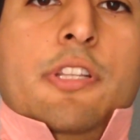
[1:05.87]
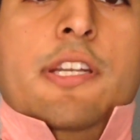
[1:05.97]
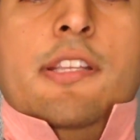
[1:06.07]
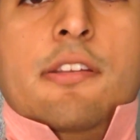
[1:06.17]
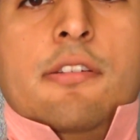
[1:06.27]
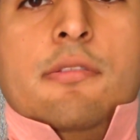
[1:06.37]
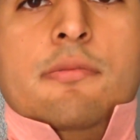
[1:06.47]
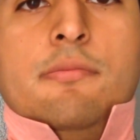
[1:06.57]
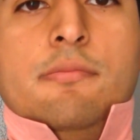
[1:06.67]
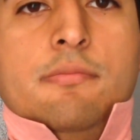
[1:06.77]
Pull it in
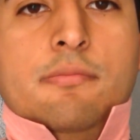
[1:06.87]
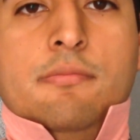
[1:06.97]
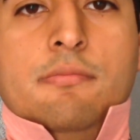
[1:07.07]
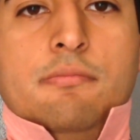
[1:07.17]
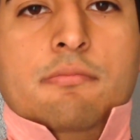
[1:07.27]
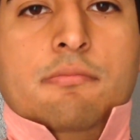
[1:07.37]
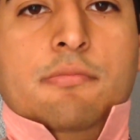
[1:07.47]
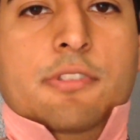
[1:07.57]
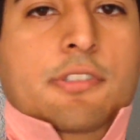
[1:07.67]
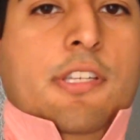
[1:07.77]
there,
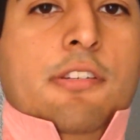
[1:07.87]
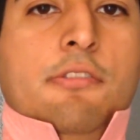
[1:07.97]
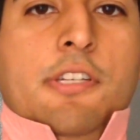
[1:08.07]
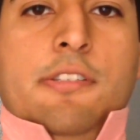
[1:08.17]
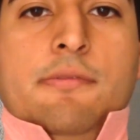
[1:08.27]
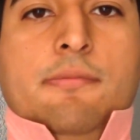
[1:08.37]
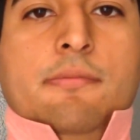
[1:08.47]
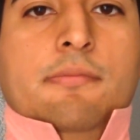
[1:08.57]
center it,